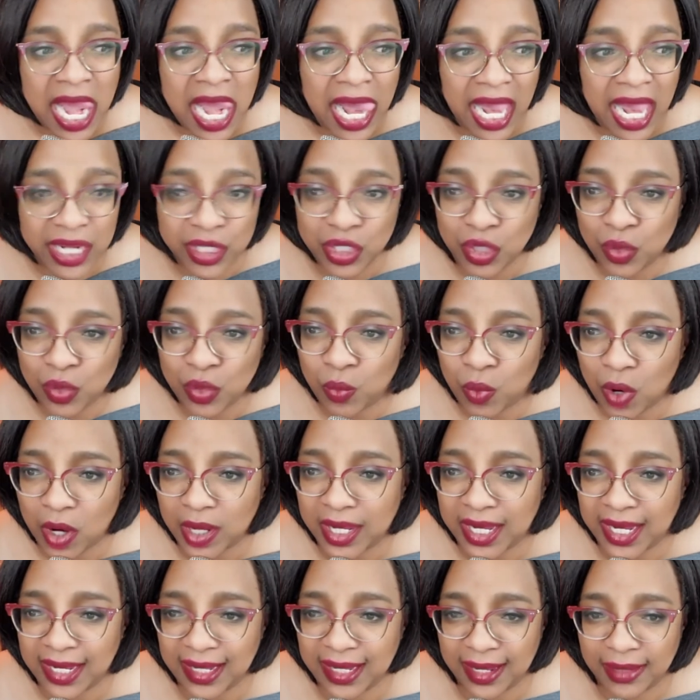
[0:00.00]
and and you
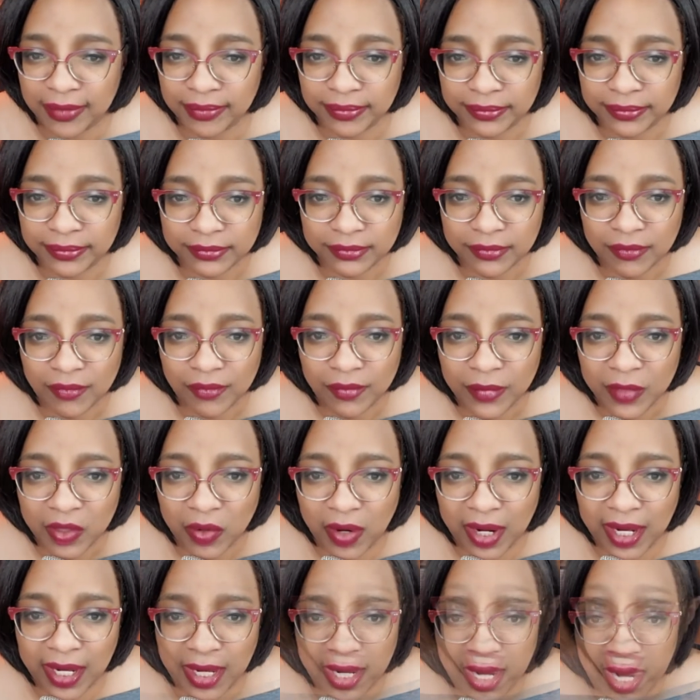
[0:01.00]
working it,
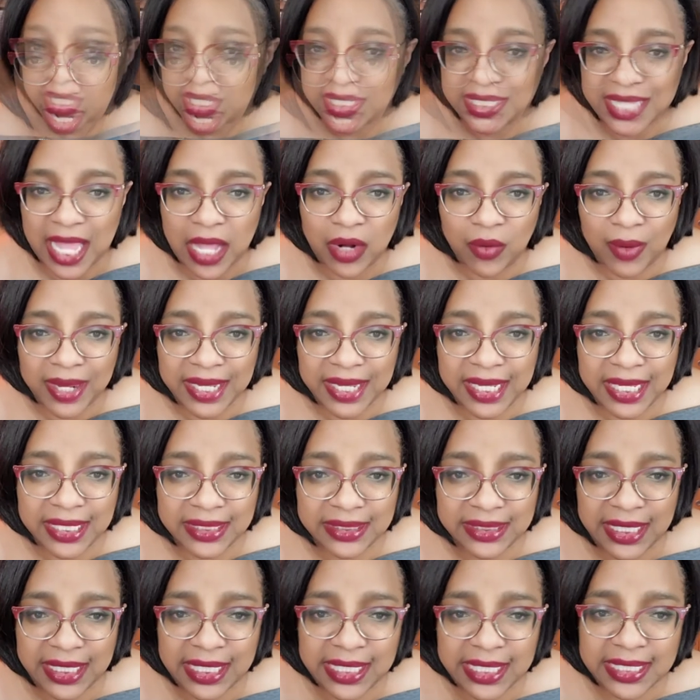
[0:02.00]
right? How do I get
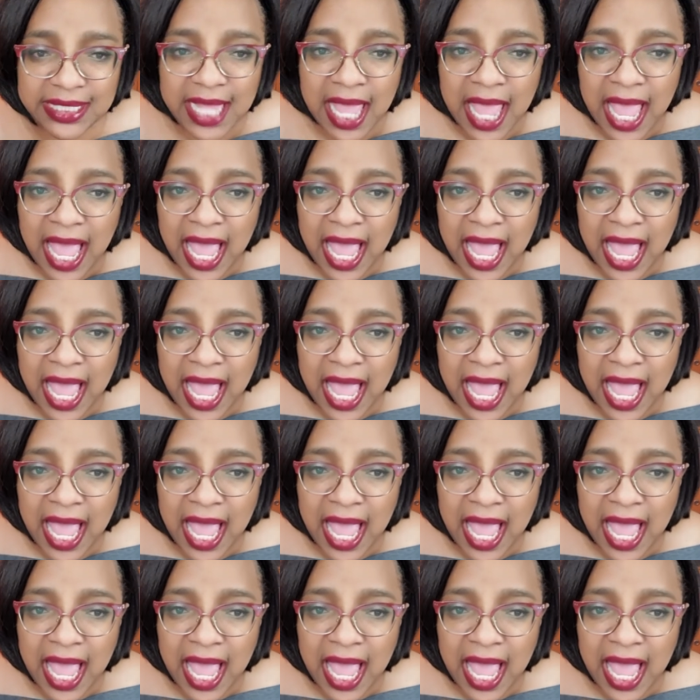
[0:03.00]
leads?